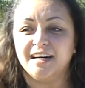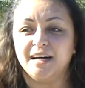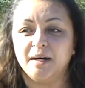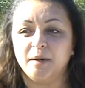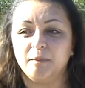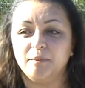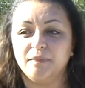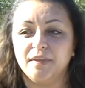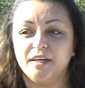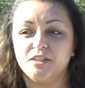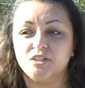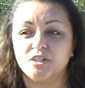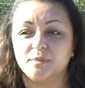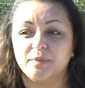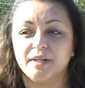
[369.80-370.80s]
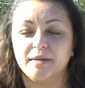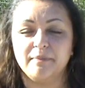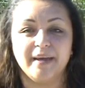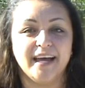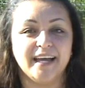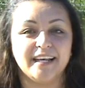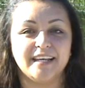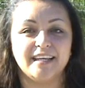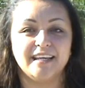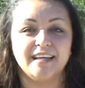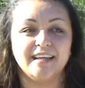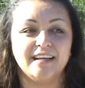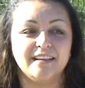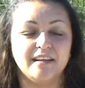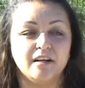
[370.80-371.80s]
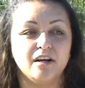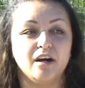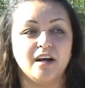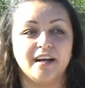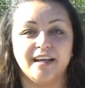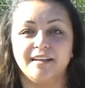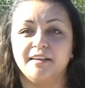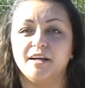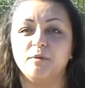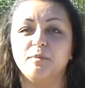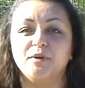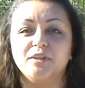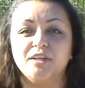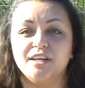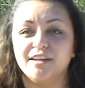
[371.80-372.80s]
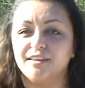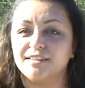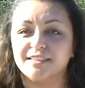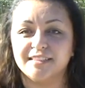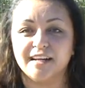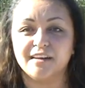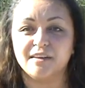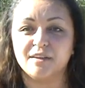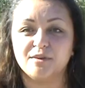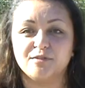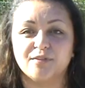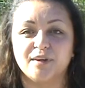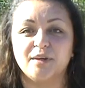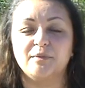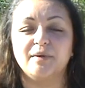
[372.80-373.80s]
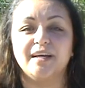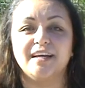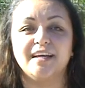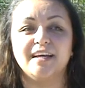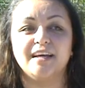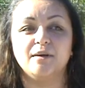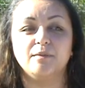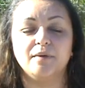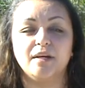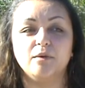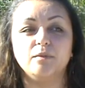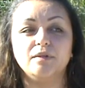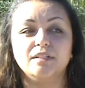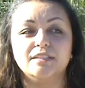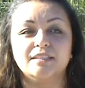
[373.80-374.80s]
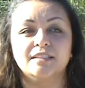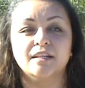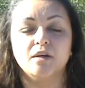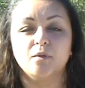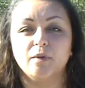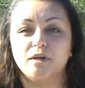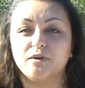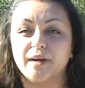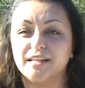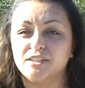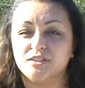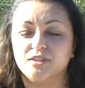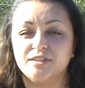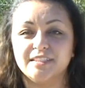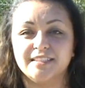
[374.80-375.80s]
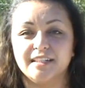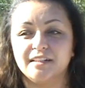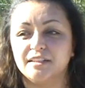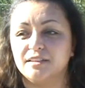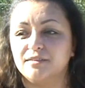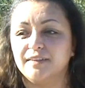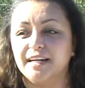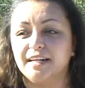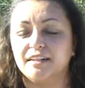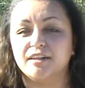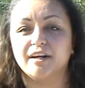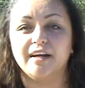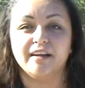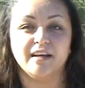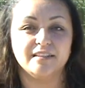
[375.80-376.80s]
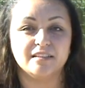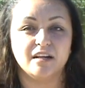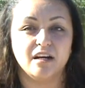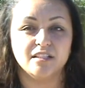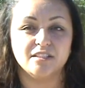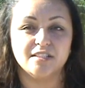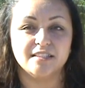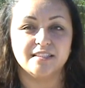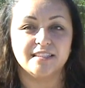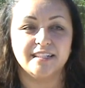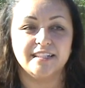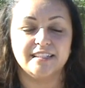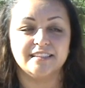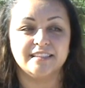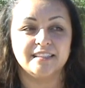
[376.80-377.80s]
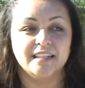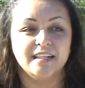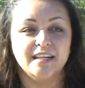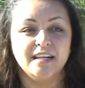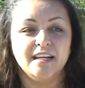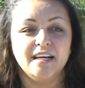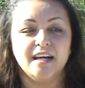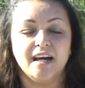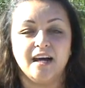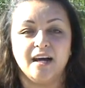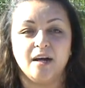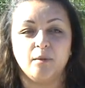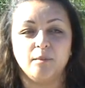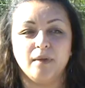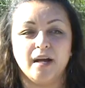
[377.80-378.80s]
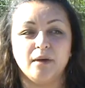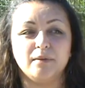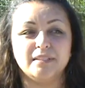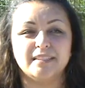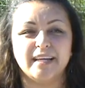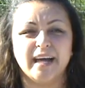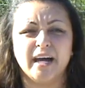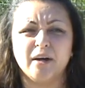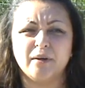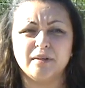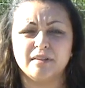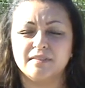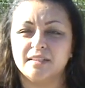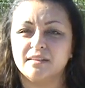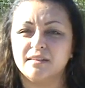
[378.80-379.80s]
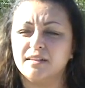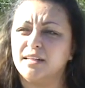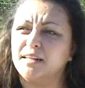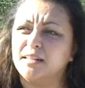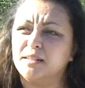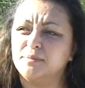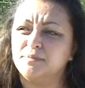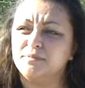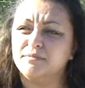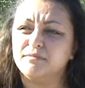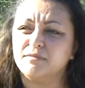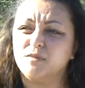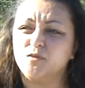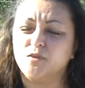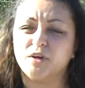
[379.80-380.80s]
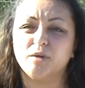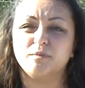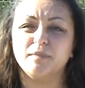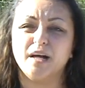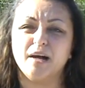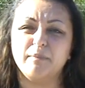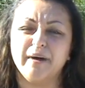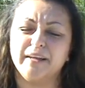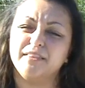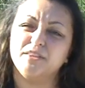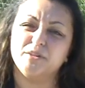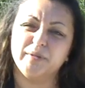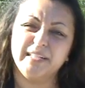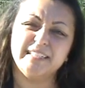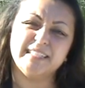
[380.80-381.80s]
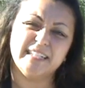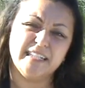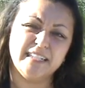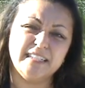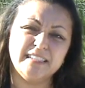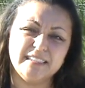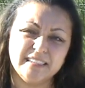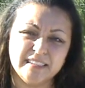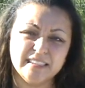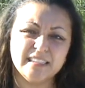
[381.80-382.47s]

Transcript: I was injured pretty badly. The car ended up on the other side of the freeway. We crashed into the center divider. I lost consciousness. I was out for about 3 days.